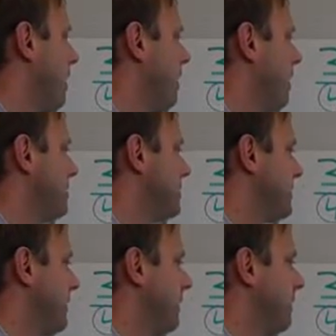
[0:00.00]

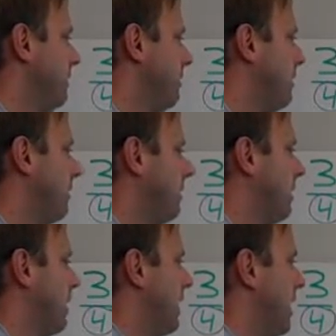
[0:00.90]
until
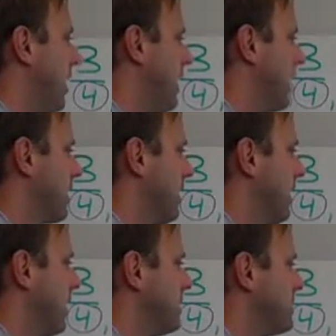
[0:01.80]
I
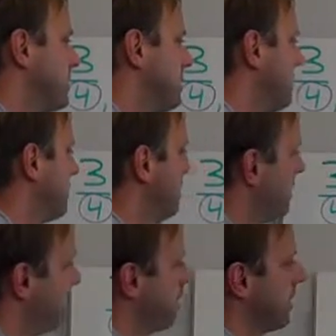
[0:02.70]
got
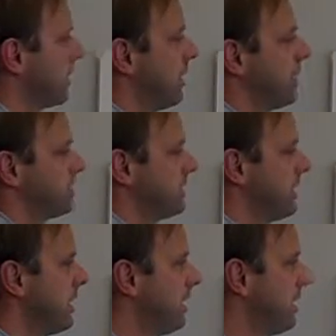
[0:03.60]
my greatest
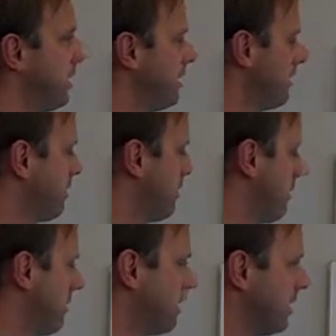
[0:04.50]
denominator.
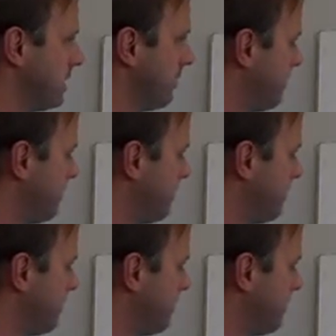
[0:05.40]
Now with